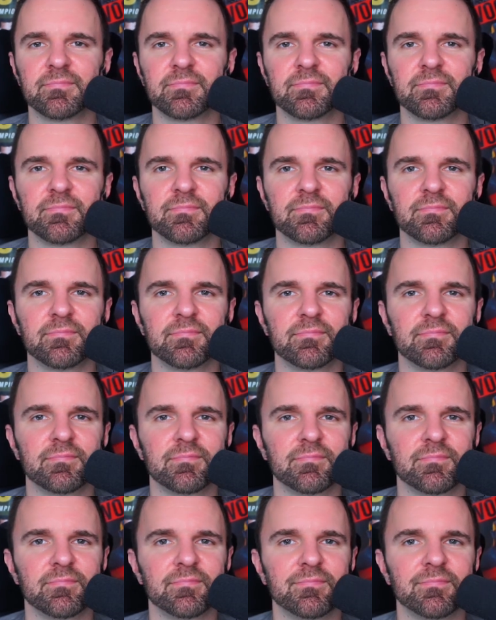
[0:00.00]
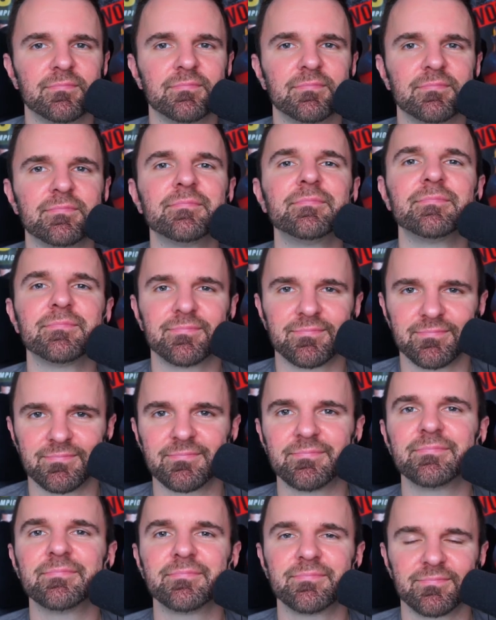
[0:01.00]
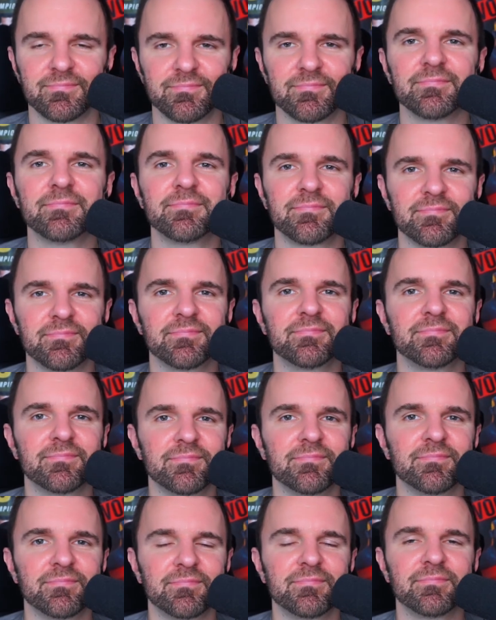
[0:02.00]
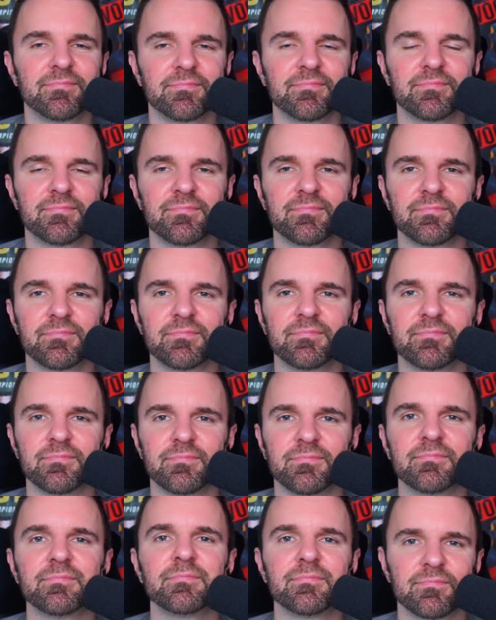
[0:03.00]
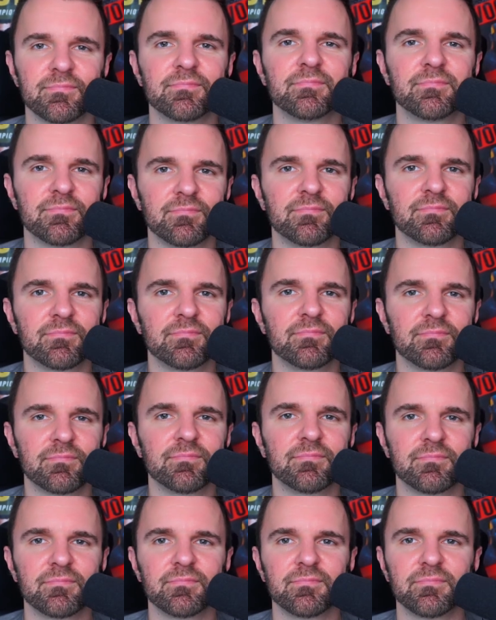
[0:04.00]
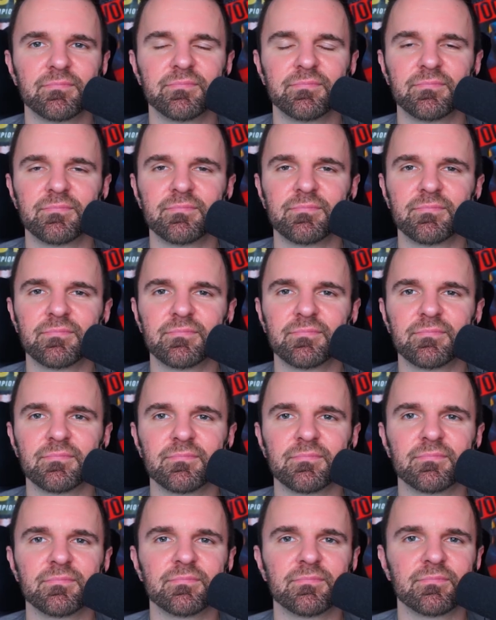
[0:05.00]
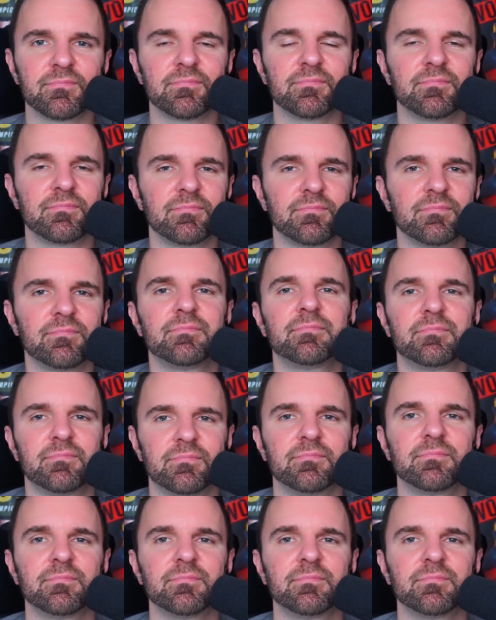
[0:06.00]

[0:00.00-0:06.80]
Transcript: (not speaking)